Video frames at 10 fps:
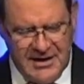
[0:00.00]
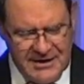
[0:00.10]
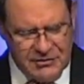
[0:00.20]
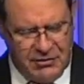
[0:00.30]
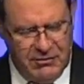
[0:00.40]

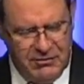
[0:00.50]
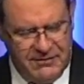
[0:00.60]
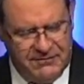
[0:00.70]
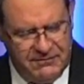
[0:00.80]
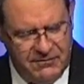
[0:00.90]

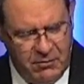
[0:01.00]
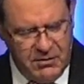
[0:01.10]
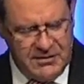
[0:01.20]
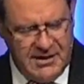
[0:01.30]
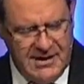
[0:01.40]
entered
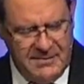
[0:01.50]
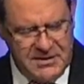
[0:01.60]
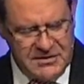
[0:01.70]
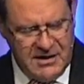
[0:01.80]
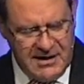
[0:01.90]
fourth time
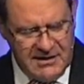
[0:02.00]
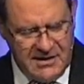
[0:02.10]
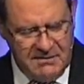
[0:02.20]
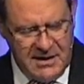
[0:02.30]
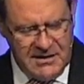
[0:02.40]
as God had
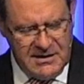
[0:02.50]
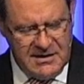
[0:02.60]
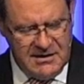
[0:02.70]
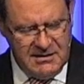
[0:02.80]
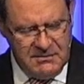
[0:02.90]
commanded
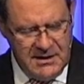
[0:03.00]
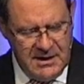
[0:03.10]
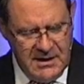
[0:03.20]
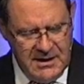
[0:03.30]
him,